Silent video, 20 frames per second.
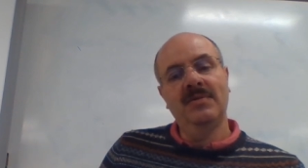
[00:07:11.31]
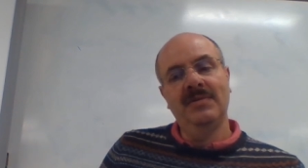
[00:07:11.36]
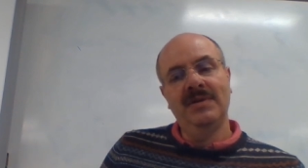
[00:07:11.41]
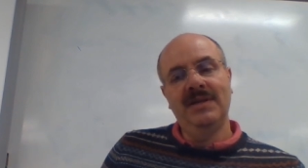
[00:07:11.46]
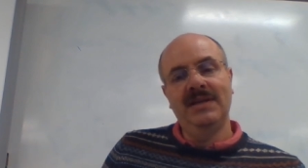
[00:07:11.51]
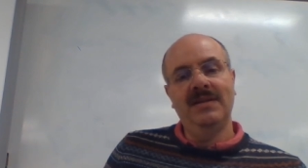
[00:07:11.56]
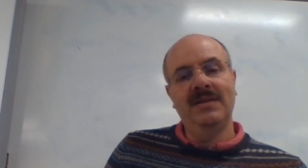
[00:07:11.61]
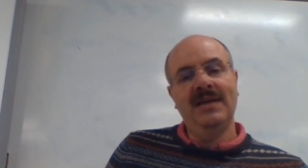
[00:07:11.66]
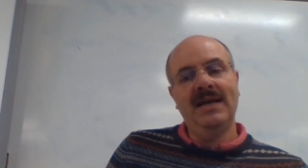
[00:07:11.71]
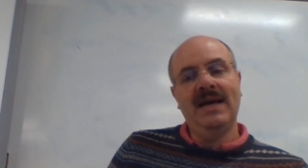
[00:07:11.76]
where
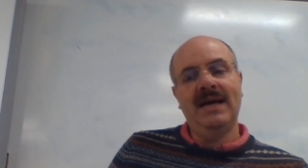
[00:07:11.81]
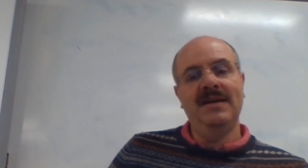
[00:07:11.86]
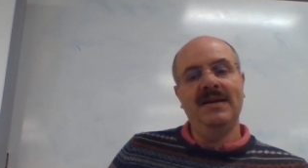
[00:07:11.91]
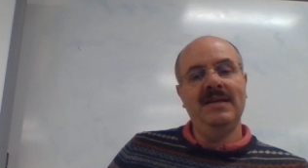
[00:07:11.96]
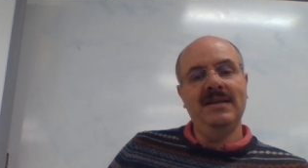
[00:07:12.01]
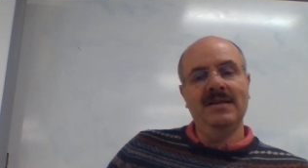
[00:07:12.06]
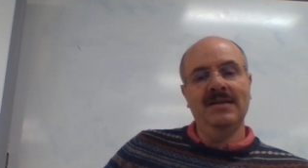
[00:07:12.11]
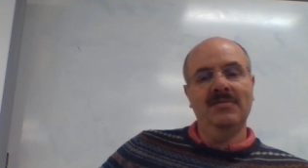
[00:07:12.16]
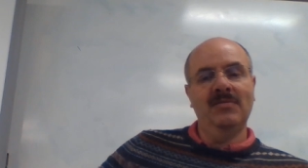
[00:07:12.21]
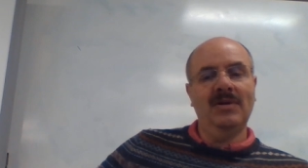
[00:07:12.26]
we did the
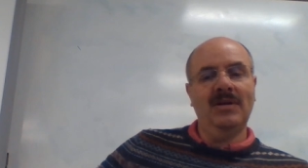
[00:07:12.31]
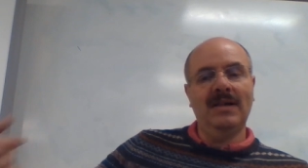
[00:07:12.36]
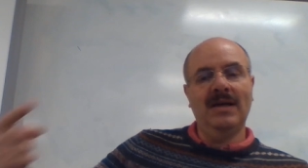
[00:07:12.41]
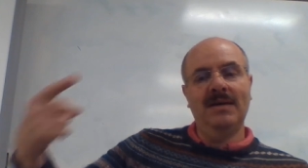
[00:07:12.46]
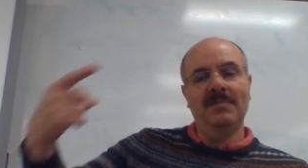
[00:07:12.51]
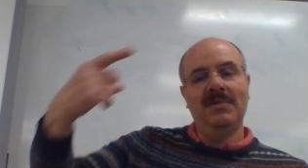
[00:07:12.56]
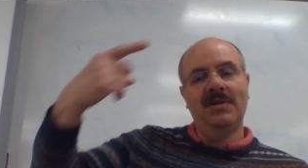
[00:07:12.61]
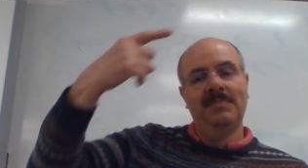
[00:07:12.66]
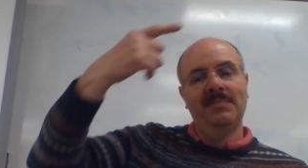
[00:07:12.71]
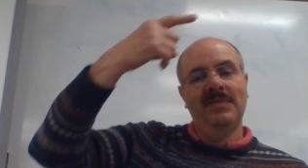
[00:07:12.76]
idea of
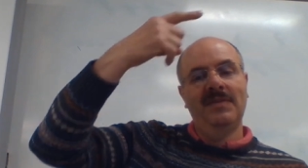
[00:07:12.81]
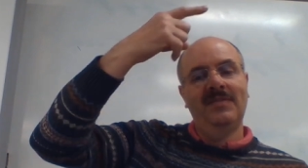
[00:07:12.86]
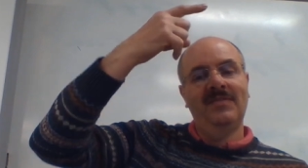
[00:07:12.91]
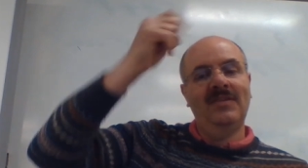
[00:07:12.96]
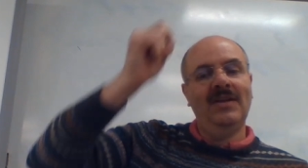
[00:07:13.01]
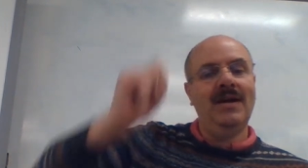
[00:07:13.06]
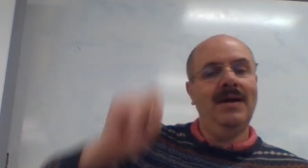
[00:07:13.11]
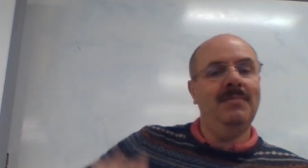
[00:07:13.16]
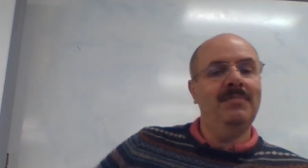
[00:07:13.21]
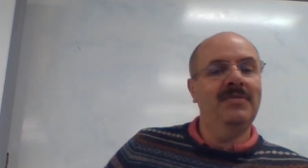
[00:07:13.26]
climbing up the
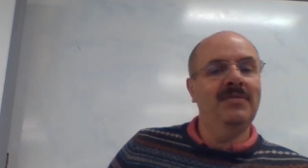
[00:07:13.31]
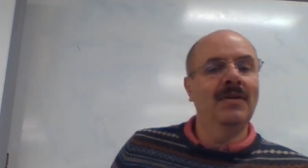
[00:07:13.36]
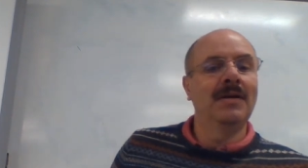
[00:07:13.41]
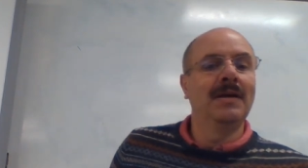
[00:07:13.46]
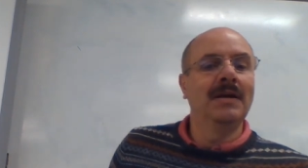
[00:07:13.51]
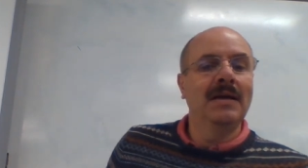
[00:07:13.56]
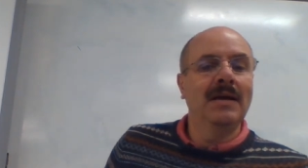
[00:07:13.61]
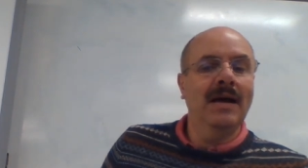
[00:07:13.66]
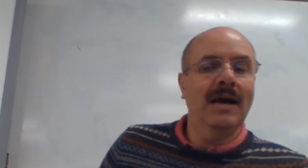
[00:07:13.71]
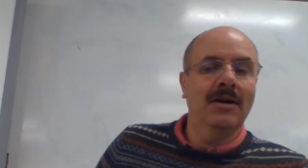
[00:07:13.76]
steps
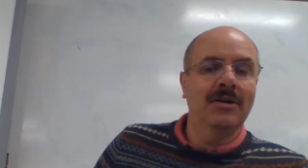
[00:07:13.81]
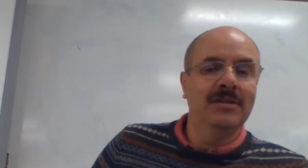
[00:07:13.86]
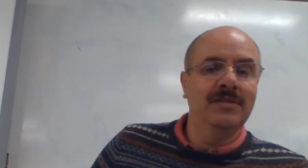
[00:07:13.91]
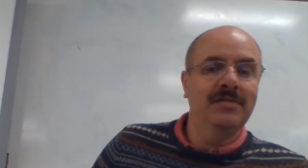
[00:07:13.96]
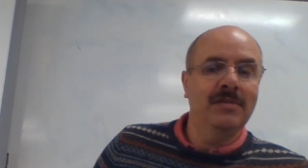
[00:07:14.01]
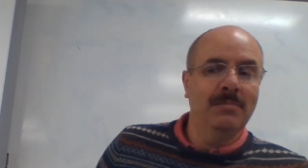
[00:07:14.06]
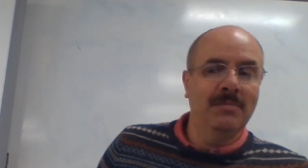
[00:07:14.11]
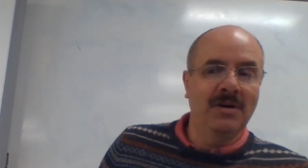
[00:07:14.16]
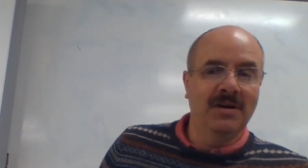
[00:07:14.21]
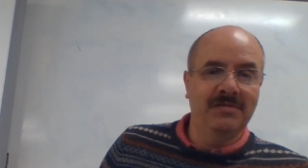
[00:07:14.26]
out at
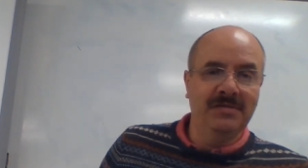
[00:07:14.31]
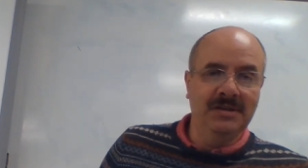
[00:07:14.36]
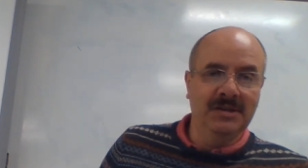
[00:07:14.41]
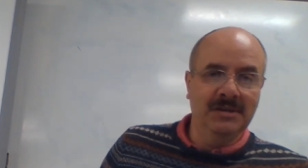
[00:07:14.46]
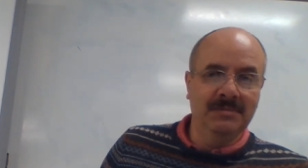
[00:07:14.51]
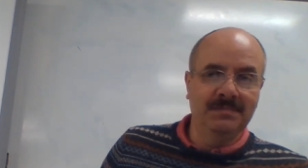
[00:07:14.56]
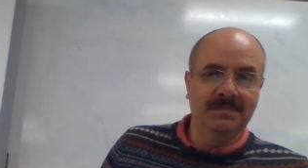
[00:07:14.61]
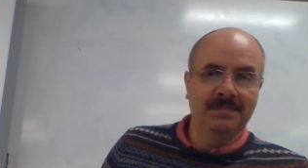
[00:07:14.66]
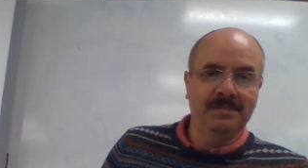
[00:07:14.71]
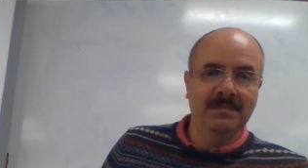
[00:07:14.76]
the football
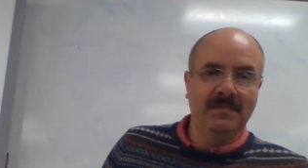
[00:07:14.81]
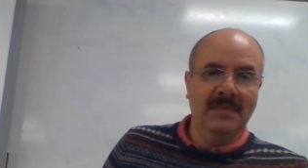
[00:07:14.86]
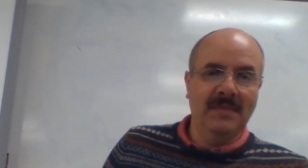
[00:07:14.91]
field.